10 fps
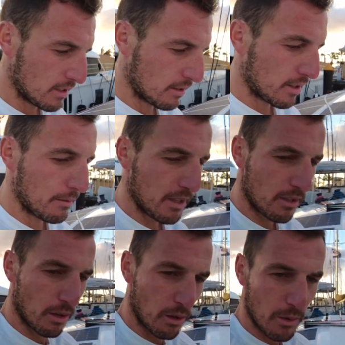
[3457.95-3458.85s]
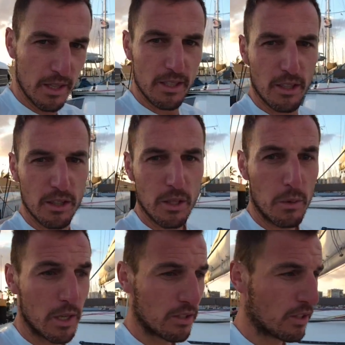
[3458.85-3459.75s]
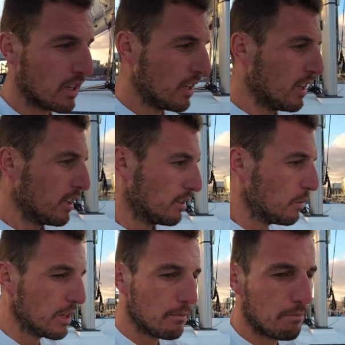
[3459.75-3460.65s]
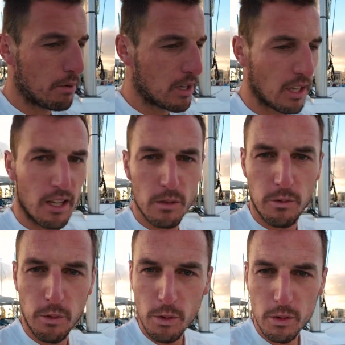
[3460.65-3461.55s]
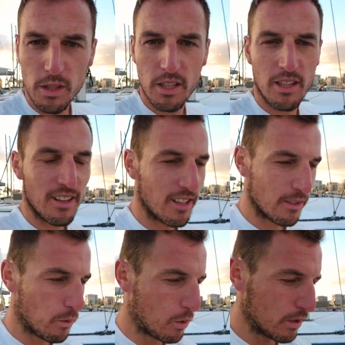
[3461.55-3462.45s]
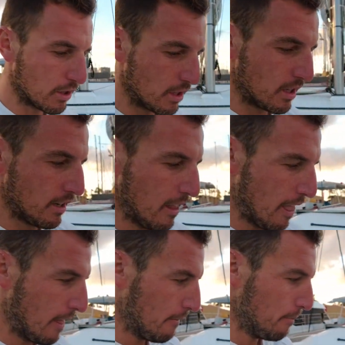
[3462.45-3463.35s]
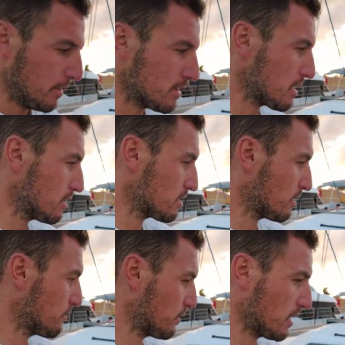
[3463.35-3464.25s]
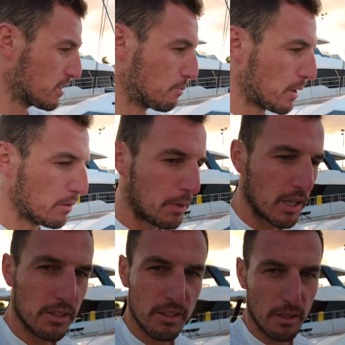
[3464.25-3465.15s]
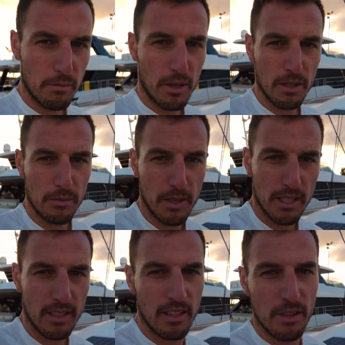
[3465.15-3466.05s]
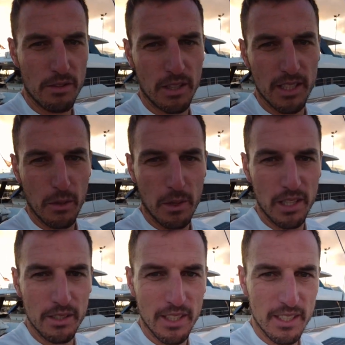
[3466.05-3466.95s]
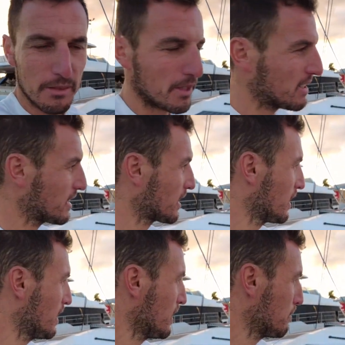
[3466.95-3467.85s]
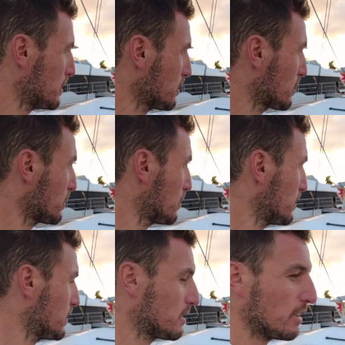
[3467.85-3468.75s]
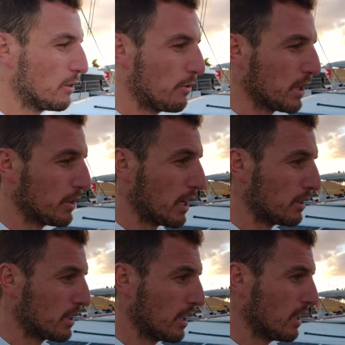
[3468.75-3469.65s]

So somebody's always on the watch. So we bought a lot of food, a lot of water. There's loads of spare parts on the boat, but usually the one you need is missing. But you can always, figure out.